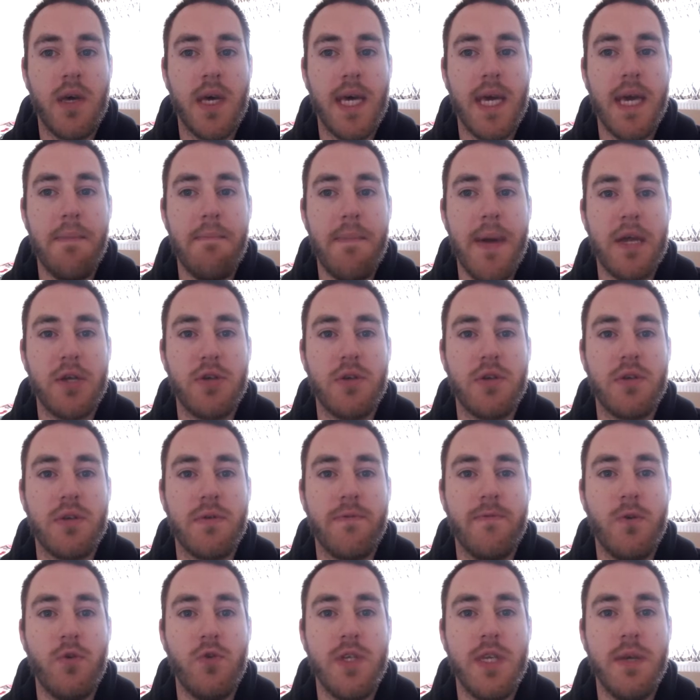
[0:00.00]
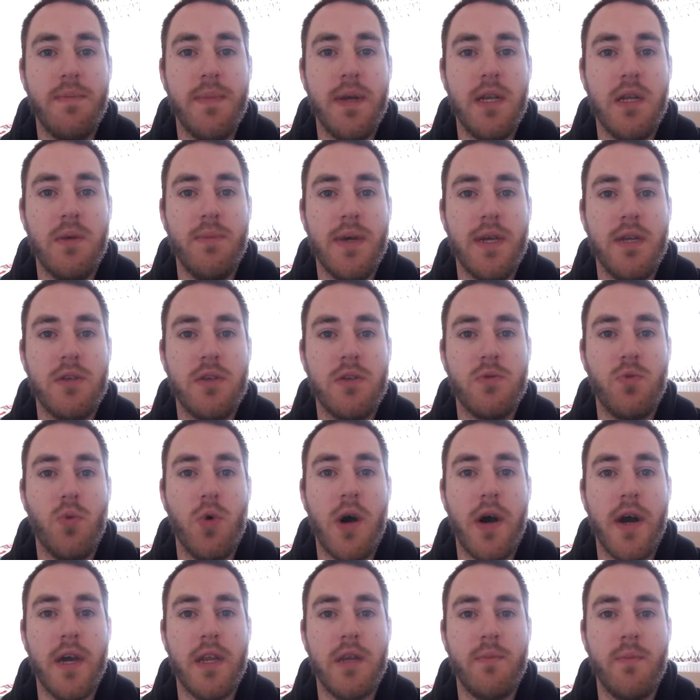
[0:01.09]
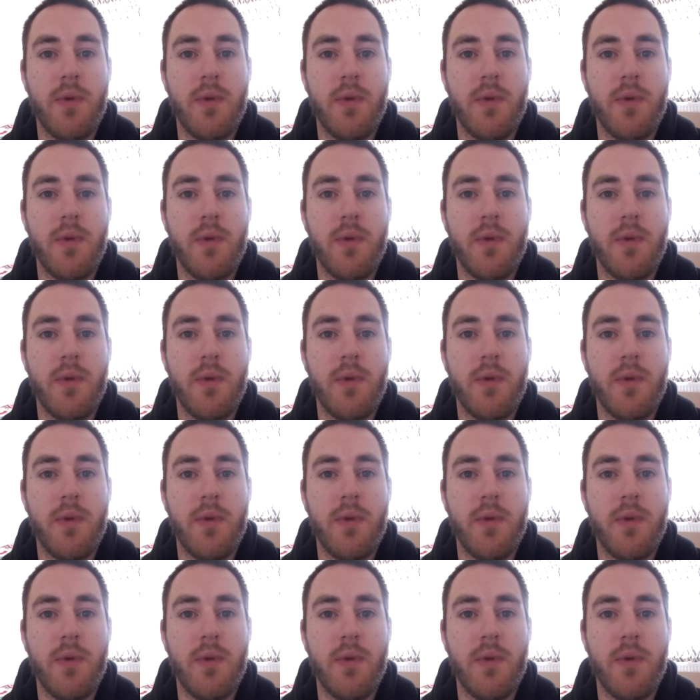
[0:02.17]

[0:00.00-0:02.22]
It measures 40mm wide